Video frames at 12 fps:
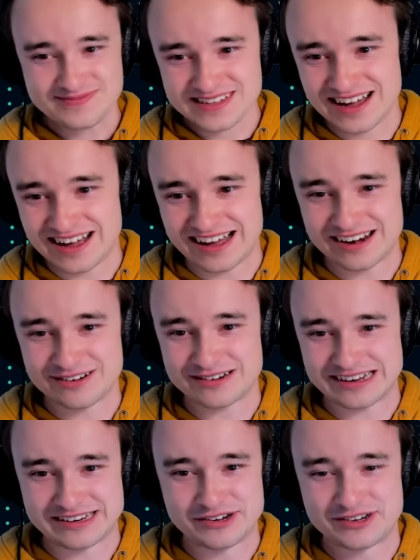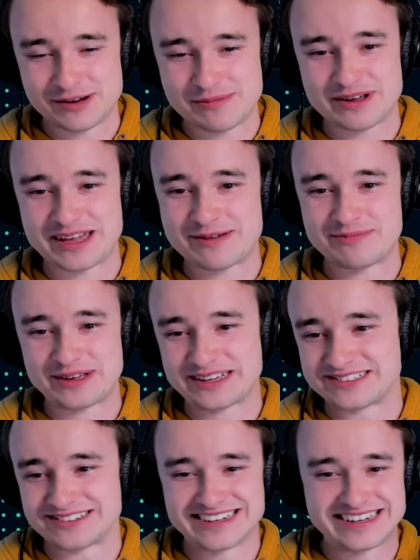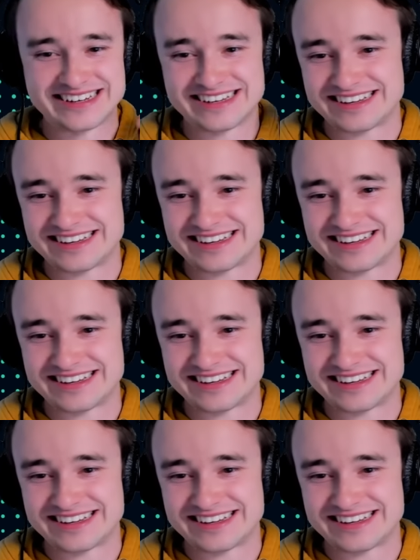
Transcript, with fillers: You're talking about gameplay. Is there any